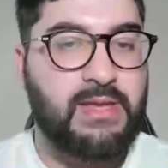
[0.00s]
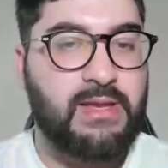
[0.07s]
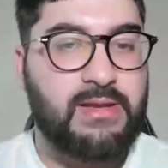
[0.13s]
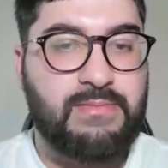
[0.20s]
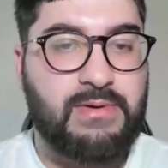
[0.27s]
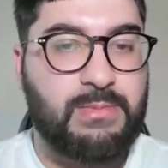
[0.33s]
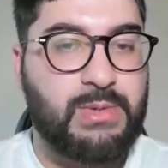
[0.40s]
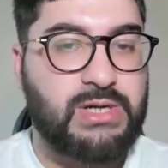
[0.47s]

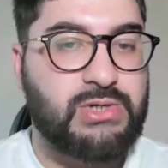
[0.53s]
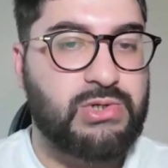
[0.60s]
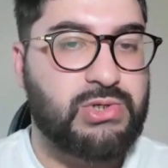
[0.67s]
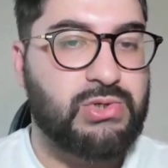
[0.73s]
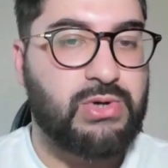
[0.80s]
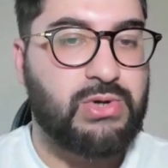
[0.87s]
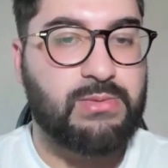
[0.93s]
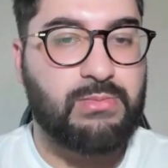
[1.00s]
but I'm not too
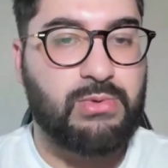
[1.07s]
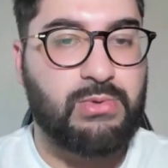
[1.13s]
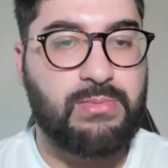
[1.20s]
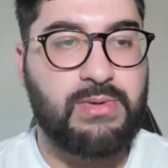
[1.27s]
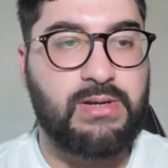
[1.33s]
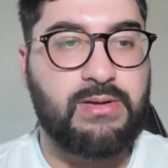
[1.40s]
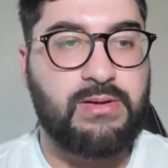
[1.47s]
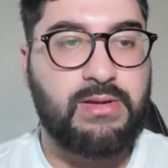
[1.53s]
sure at the
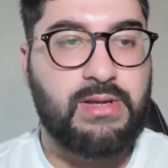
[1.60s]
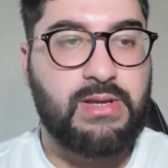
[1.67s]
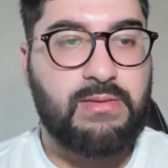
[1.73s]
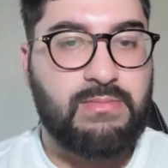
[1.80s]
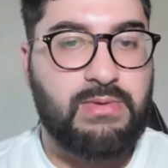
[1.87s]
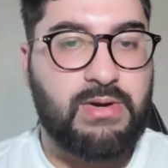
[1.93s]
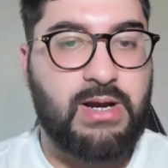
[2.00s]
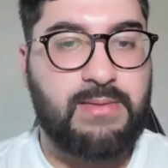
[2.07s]
moment.
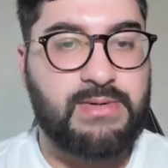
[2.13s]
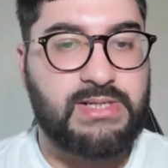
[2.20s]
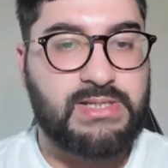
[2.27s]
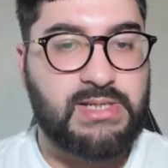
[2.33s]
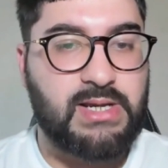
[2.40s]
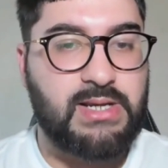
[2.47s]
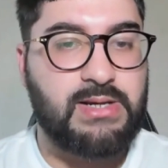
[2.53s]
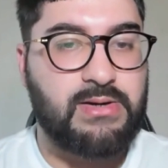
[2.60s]
But I'm
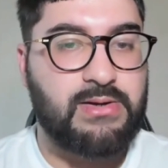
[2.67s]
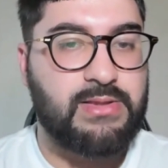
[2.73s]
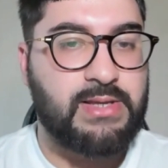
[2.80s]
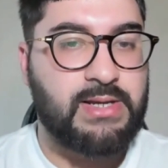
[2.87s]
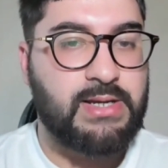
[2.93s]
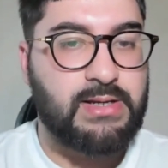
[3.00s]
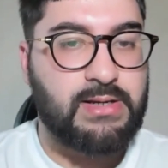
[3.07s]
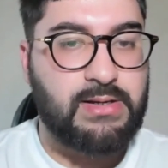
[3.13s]
deciding on that.
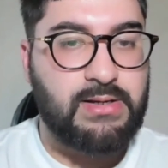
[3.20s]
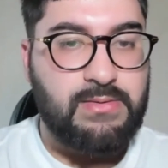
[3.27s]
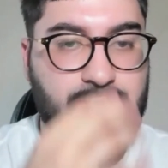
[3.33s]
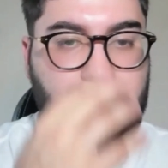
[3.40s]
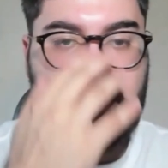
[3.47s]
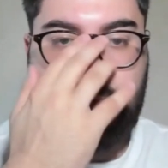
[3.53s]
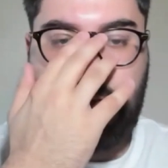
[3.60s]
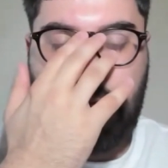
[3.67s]

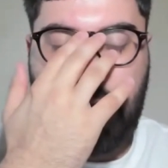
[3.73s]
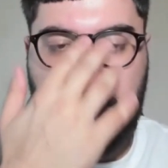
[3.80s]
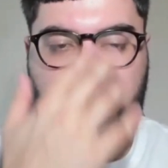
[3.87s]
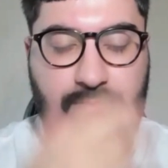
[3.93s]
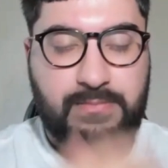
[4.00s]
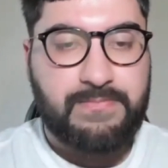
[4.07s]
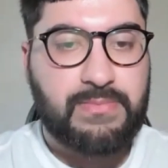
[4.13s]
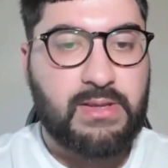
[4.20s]

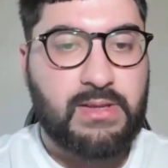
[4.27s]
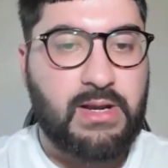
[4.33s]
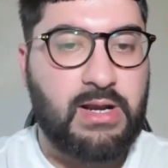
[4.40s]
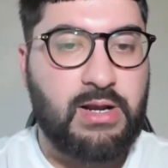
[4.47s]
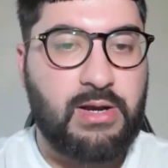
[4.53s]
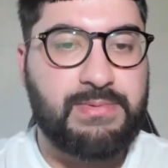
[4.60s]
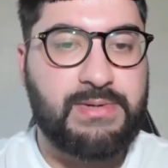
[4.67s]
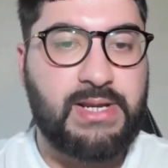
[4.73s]

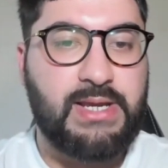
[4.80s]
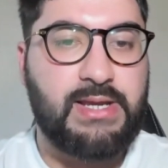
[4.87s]
I'll update.